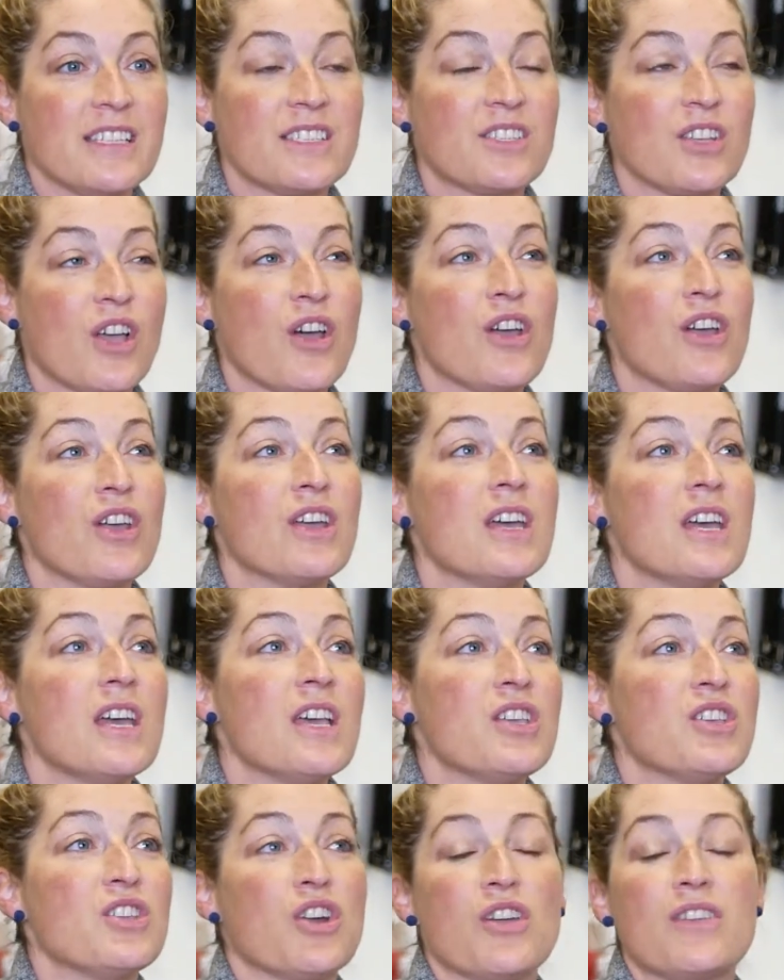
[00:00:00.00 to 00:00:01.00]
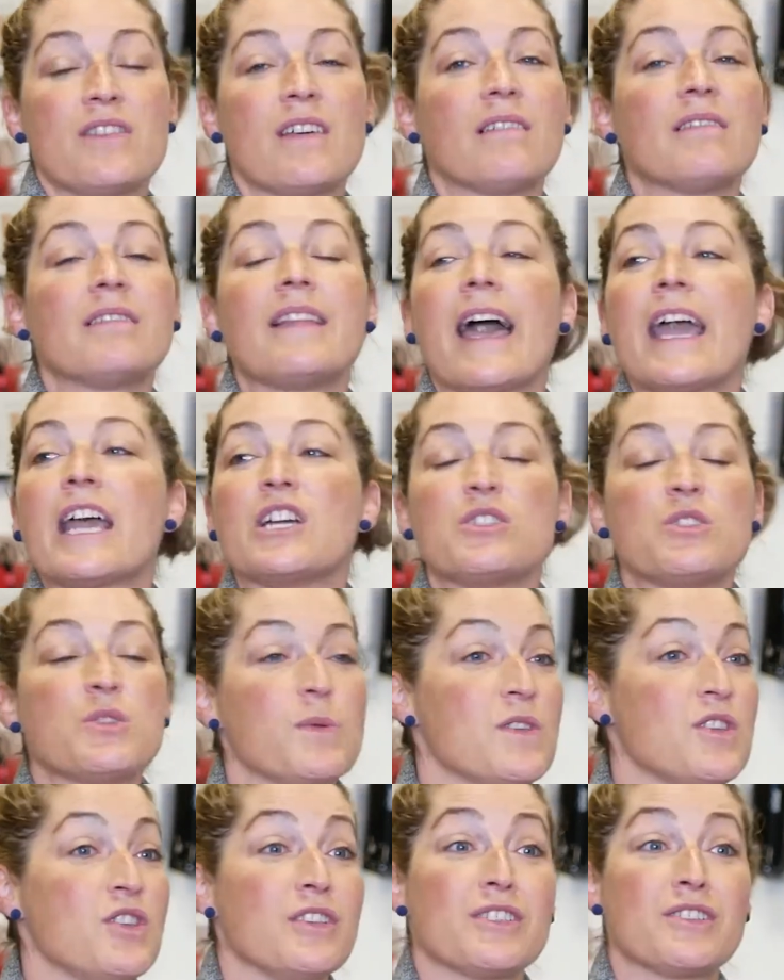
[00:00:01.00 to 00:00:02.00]
So, you know, the language
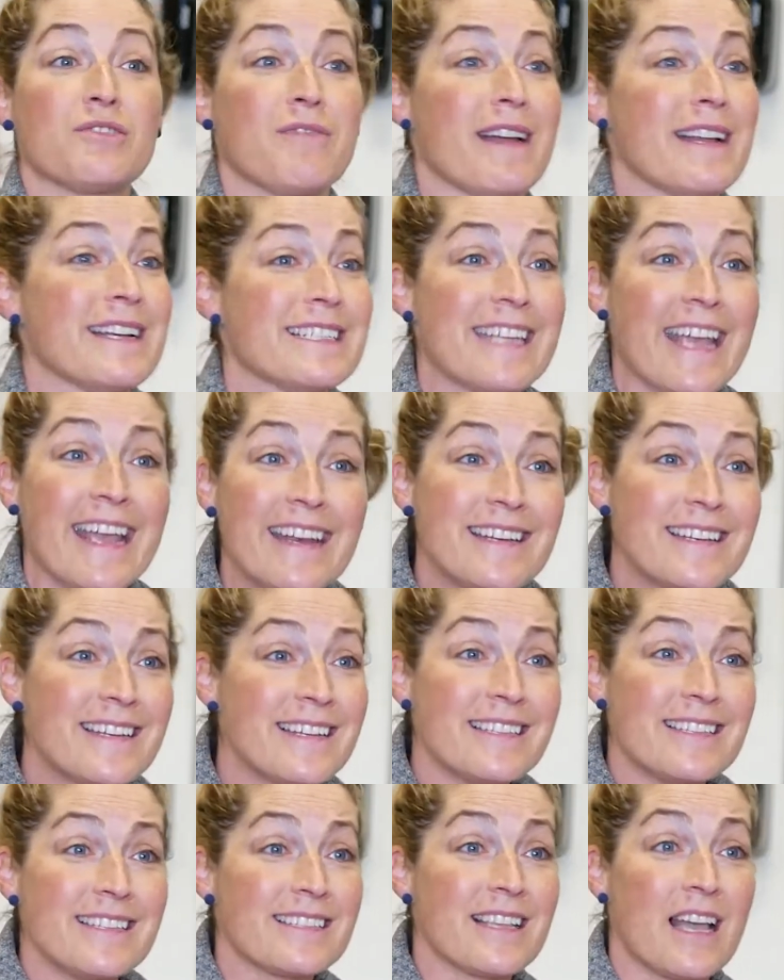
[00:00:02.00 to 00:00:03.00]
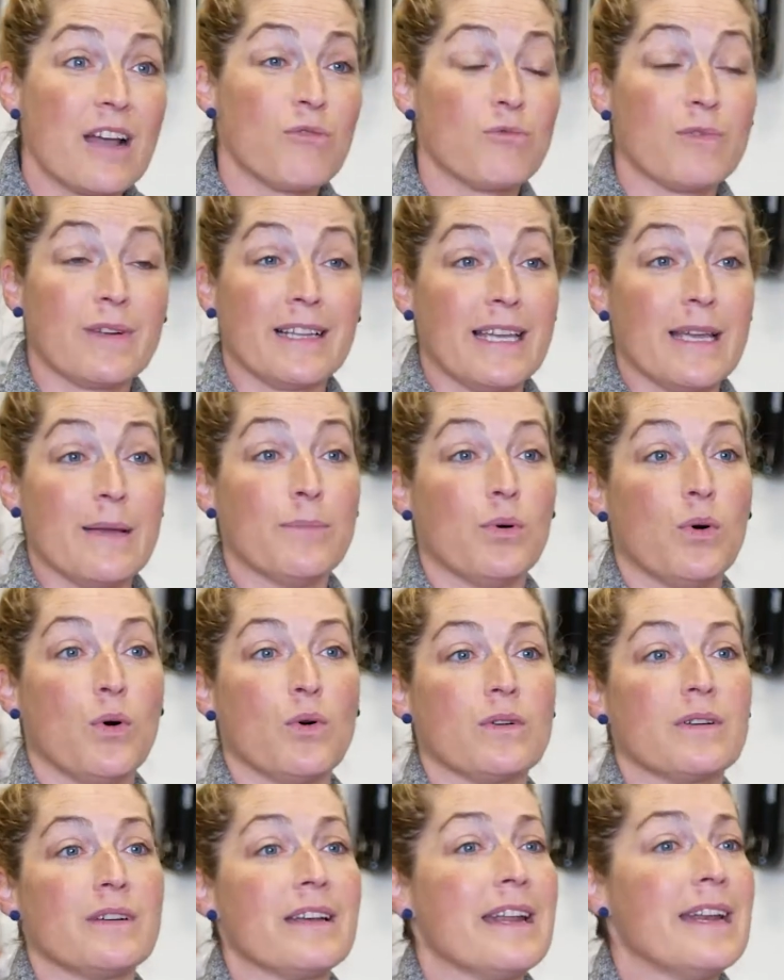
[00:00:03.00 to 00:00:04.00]
we use around tendons are really
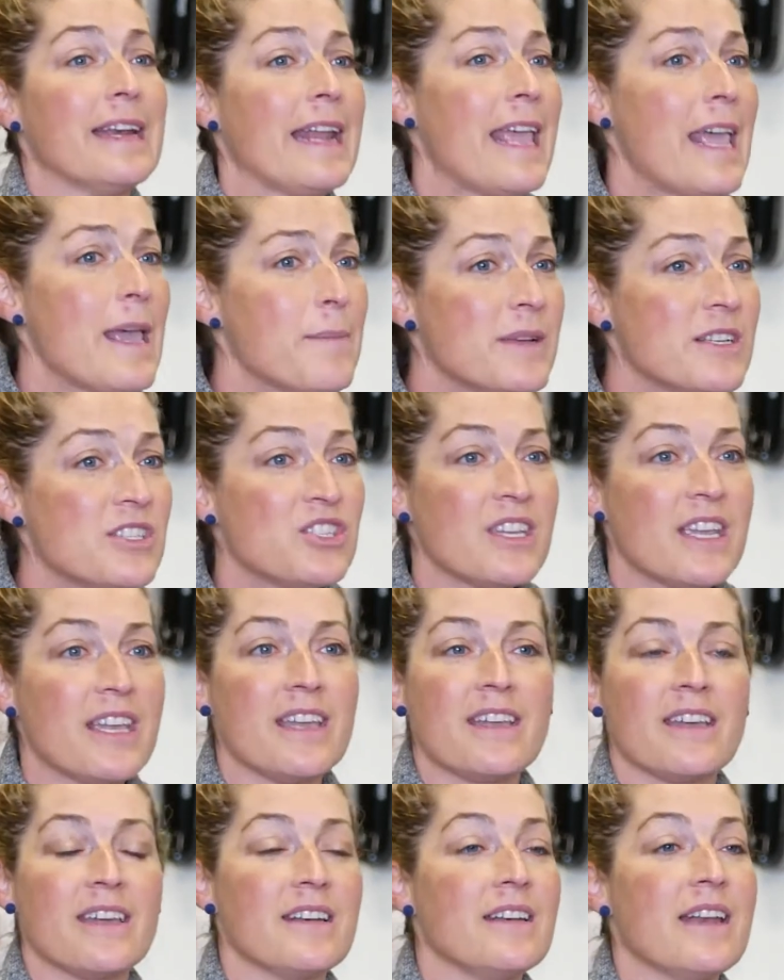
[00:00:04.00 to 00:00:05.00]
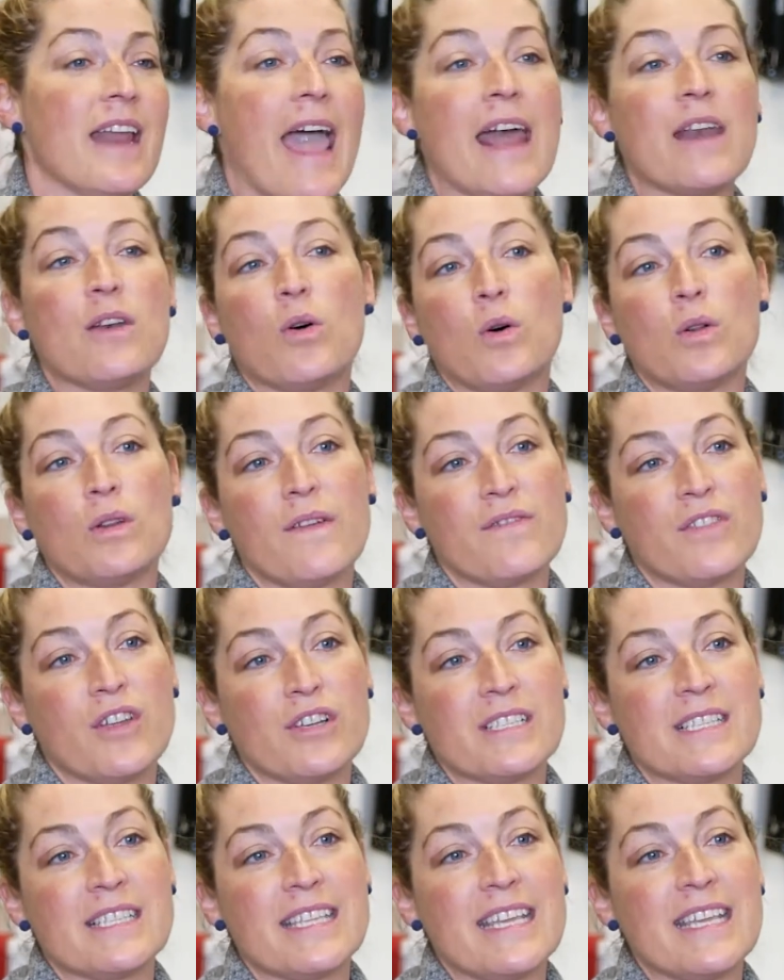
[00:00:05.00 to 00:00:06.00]
important, and imaging and all of
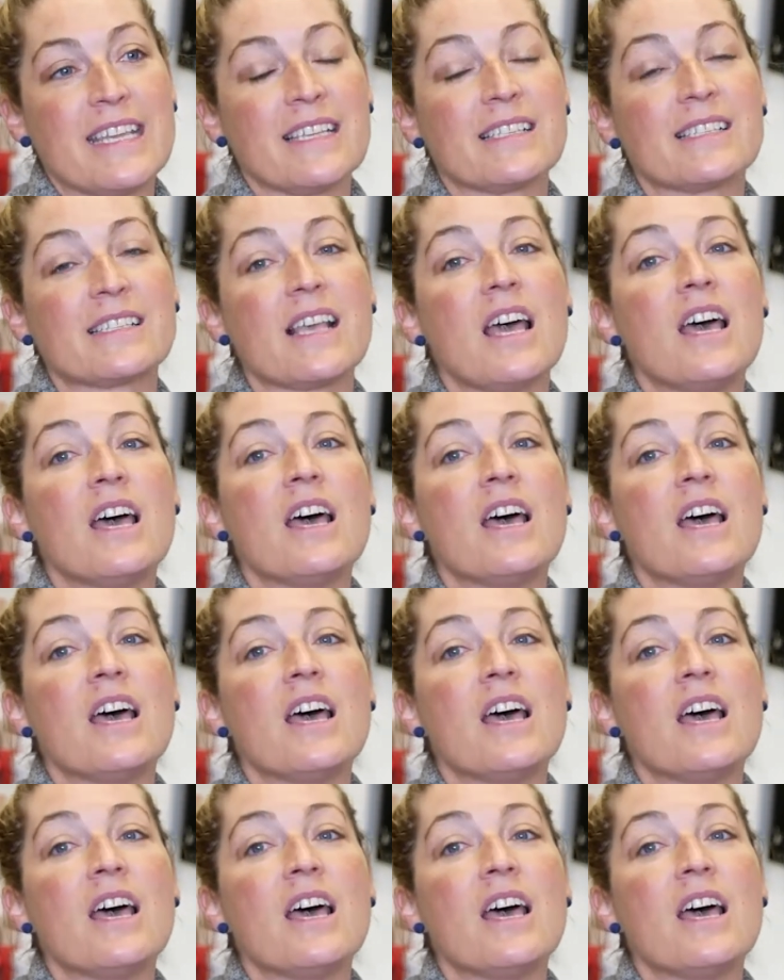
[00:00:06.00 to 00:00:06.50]
those things.